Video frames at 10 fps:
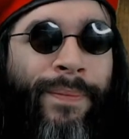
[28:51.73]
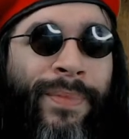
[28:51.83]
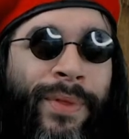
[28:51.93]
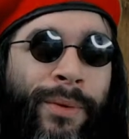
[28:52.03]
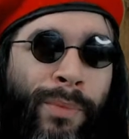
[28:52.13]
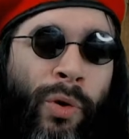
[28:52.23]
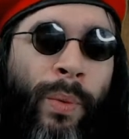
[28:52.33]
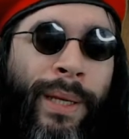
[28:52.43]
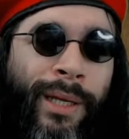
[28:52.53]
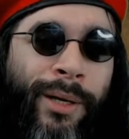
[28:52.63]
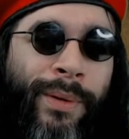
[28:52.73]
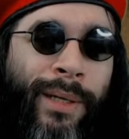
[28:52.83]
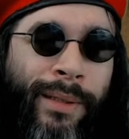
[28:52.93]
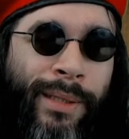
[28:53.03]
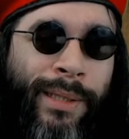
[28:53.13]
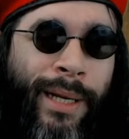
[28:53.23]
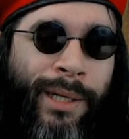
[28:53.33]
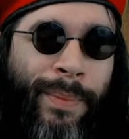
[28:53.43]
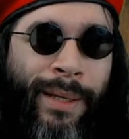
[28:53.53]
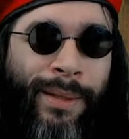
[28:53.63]
The more we know and understand
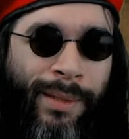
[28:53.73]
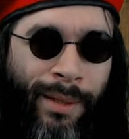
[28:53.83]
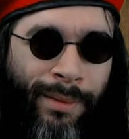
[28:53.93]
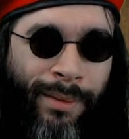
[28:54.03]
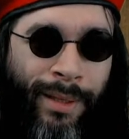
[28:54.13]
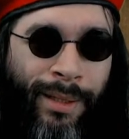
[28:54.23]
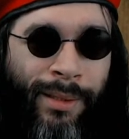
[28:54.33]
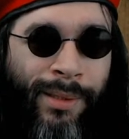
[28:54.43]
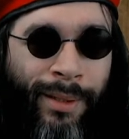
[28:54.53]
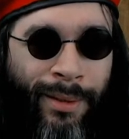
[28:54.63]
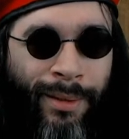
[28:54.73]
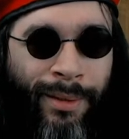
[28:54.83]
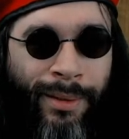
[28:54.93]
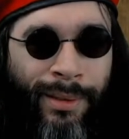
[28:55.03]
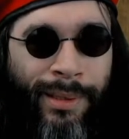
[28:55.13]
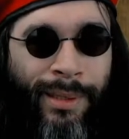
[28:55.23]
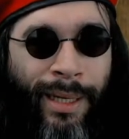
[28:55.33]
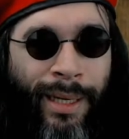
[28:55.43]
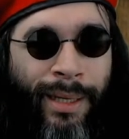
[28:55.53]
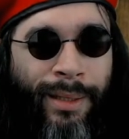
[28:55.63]
about the Sun and its cycles
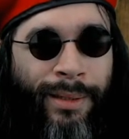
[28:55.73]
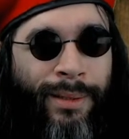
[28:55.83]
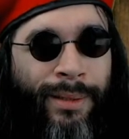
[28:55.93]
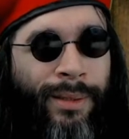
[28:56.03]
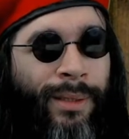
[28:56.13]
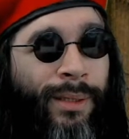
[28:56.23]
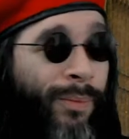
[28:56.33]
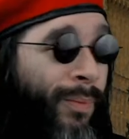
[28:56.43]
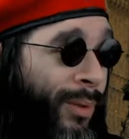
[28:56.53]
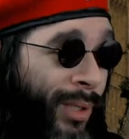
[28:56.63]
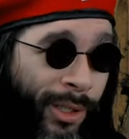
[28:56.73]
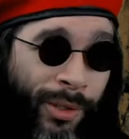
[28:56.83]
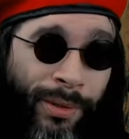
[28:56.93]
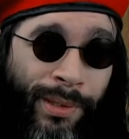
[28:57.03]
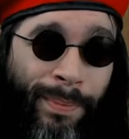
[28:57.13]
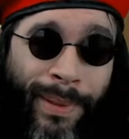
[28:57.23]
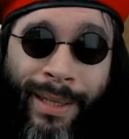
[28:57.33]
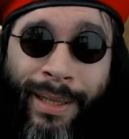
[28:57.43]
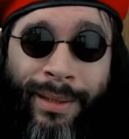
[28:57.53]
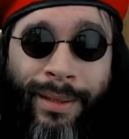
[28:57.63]
and its rotation
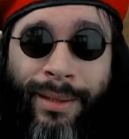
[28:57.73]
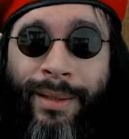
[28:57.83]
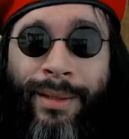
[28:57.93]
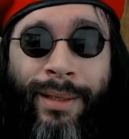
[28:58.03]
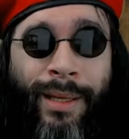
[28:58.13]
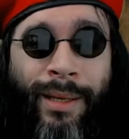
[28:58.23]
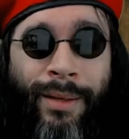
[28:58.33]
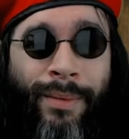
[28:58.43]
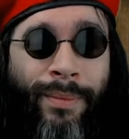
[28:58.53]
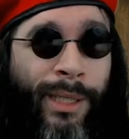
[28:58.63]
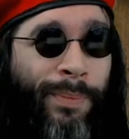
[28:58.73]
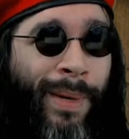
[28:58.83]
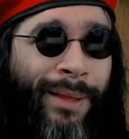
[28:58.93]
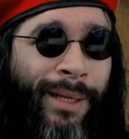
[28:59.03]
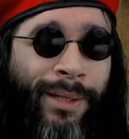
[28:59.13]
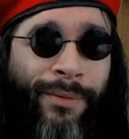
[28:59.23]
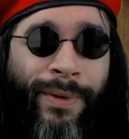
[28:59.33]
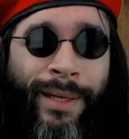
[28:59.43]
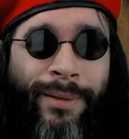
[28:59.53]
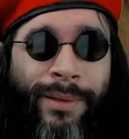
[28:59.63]
speed and its magnetic
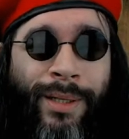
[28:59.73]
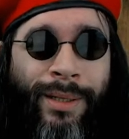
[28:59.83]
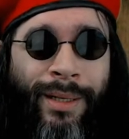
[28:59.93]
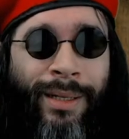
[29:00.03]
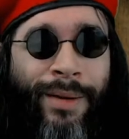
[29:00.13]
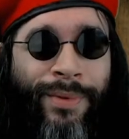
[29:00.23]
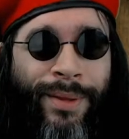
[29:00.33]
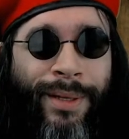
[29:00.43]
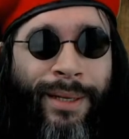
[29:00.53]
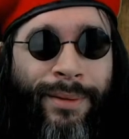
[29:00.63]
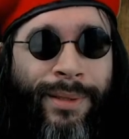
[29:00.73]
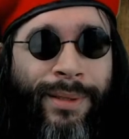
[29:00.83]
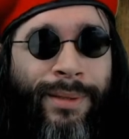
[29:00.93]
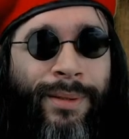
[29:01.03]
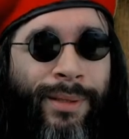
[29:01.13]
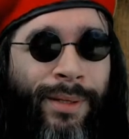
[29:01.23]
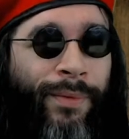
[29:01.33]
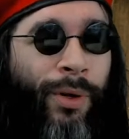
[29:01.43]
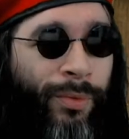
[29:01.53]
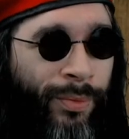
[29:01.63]
fields and everything else that's
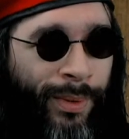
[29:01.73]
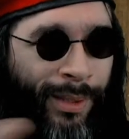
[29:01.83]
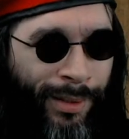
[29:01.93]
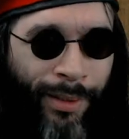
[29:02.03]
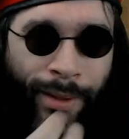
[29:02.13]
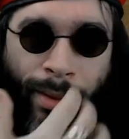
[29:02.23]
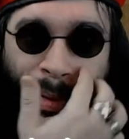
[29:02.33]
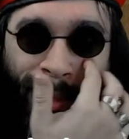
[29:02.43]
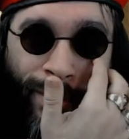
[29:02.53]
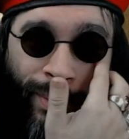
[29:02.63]
involved with the Sun, the better we